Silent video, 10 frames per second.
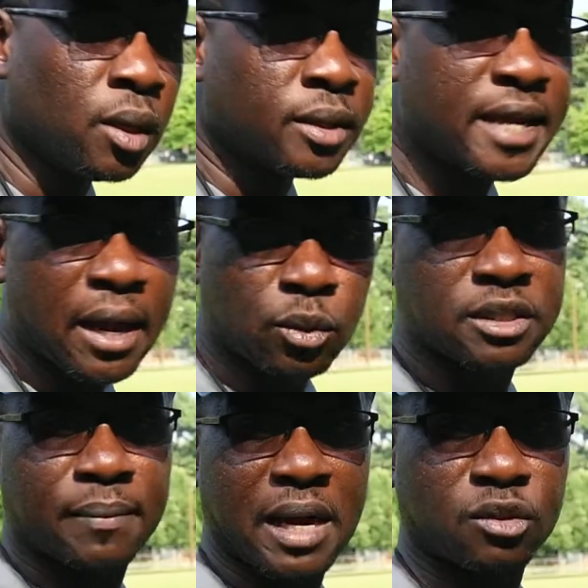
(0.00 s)
Yeah, it was
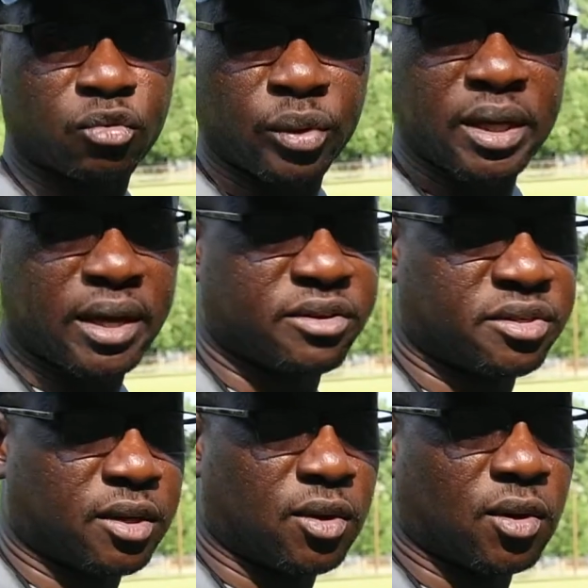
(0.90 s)
about 3 years
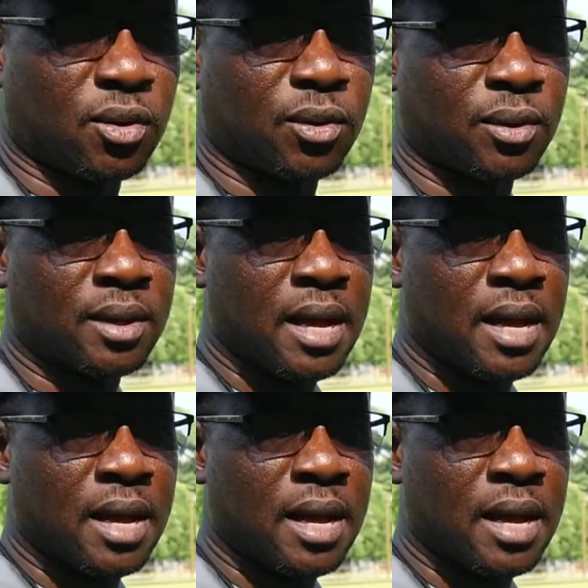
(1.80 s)
ago.